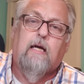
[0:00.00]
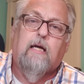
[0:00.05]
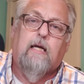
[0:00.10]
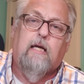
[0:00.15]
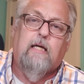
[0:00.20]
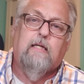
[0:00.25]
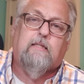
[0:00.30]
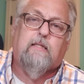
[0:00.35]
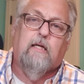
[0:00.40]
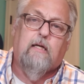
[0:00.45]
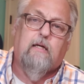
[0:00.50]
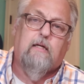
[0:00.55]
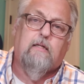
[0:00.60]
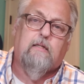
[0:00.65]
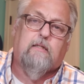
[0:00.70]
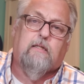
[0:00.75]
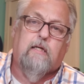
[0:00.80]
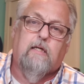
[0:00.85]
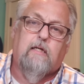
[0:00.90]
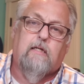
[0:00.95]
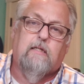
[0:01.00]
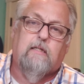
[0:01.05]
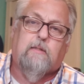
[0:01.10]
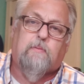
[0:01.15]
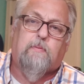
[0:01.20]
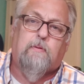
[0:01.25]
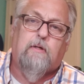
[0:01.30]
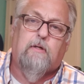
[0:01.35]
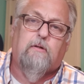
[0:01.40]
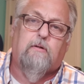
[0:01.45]
He sends his
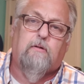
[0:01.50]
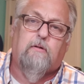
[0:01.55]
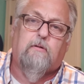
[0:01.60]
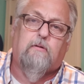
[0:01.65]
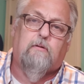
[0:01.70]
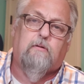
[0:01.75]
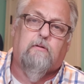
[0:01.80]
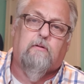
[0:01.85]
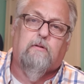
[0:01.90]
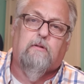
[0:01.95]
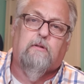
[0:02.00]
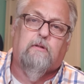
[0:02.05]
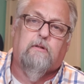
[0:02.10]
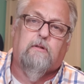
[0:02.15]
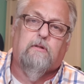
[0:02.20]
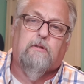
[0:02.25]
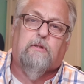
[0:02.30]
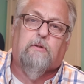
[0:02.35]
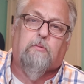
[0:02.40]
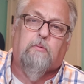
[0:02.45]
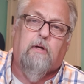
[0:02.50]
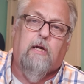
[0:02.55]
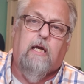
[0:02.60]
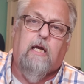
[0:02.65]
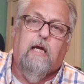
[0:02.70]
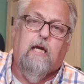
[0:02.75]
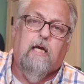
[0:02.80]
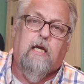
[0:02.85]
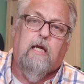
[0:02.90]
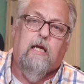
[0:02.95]
pure,
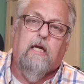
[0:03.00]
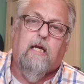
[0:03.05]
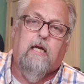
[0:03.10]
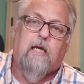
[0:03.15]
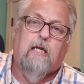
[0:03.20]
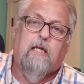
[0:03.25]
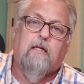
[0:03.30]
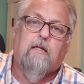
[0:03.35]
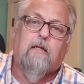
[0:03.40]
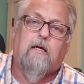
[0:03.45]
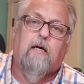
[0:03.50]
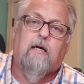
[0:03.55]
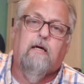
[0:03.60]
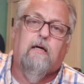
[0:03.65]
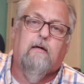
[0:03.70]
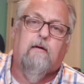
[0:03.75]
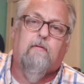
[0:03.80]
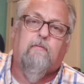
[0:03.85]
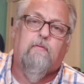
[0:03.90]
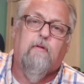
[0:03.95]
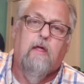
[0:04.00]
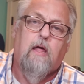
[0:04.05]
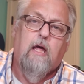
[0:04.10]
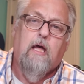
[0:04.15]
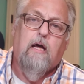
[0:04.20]
sweet love